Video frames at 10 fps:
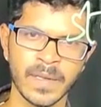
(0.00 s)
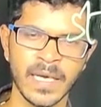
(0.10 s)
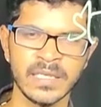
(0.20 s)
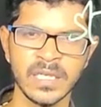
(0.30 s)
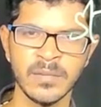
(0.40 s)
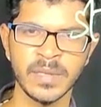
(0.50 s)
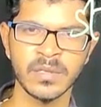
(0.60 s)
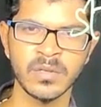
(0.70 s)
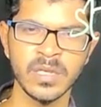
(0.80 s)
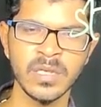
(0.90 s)
Angina
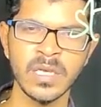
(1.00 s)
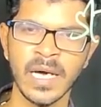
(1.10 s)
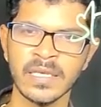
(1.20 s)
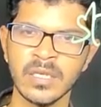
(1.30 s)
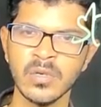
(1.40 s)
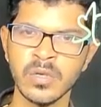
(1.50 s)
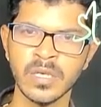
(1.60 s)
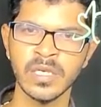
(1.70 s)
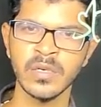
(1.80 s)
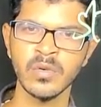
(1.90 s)
pectoris,
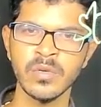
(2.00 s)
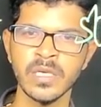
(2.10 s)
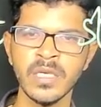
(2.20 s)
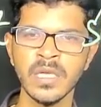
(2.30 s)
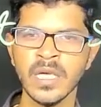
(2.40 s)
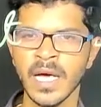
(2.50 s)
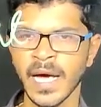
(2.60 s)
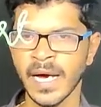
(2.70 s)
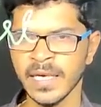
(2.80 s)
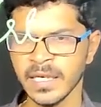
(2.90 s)
atherosclerosis,
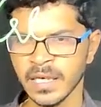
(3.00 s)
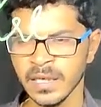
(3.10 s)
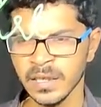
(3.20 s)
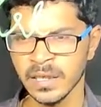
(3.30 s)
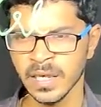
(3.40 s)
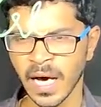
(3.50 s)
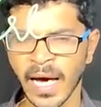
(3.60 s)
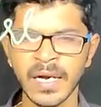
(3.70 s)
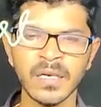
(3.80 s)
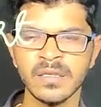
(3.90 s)
and
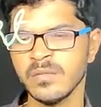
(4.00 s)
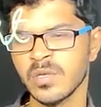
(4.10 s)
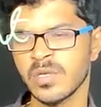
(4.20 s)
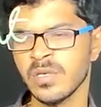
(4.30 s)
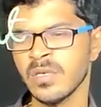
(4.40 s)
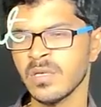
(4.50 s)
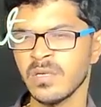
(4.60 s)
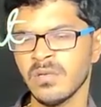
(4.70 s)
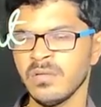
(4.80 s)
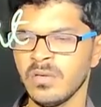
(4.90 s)
arrhythmia,
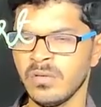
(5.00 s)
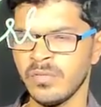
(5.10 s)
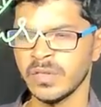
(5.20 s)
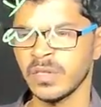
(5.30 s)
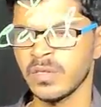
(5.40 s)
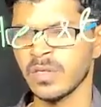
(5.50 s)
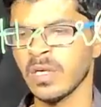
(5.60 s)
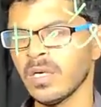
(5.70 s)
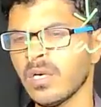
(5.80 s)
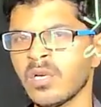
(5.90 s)
which is
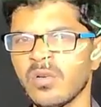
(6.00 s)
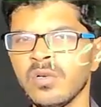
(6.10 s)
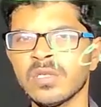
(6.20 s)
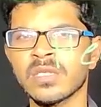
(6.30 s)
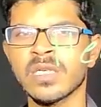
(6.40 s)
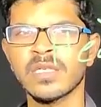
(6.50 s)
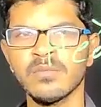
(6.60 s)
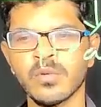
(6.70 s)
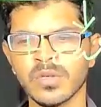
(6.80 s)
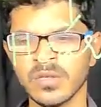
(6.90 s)
not that
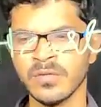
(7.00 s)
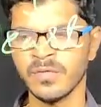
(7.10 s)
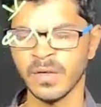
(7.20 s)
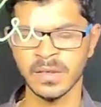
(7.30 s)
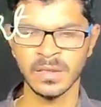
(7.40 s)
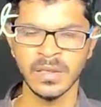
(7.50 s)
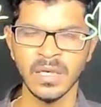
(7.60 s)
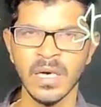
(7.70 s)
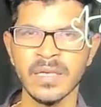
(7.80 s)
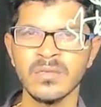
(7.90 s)
important for
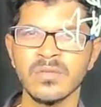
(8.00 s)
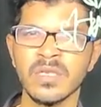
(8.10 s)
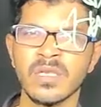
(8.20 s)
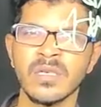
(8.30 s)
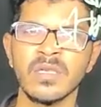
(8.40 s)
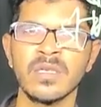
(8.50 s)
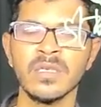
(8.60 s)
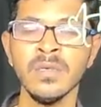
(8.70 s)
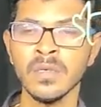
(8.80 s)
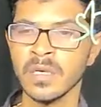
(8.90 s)
us to discuss
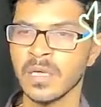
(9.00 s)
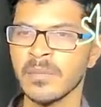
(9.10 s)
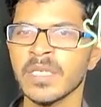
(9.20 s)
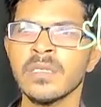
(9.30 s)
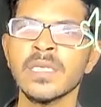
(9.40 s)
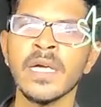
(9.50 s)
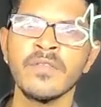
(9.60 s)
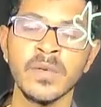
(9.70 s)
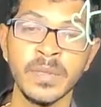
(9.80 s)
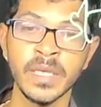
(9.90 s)
here. Some other
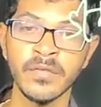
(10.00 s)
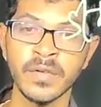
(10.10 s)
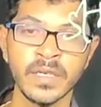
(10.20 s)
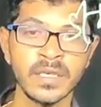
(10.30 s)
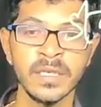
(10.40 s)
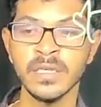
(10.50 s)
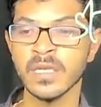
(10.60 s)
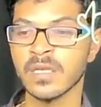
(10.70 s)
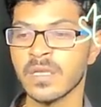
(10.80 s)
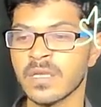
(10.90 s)
time we'll be definitely
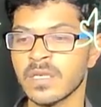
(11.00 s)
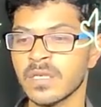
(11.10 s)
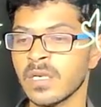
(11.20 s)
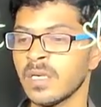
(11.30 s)
discussing